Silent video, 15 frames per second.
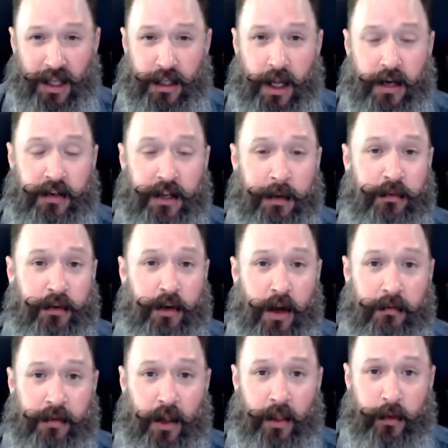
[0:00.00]
a lot of times they're
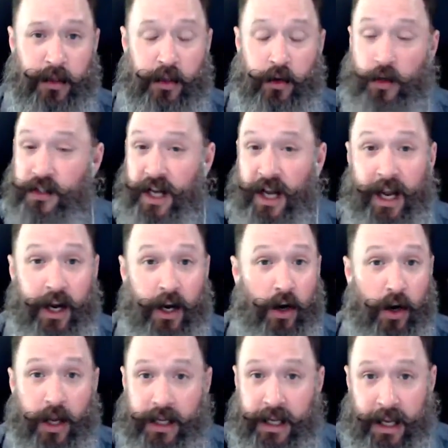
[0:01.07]
not following your
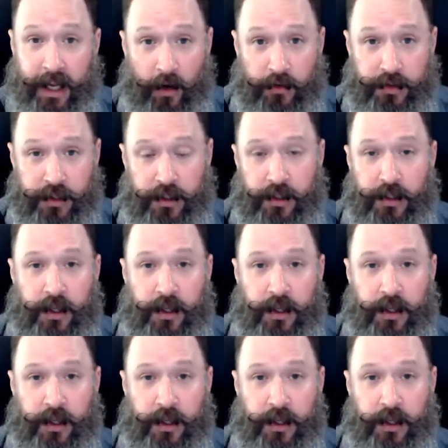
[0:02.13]
entire account.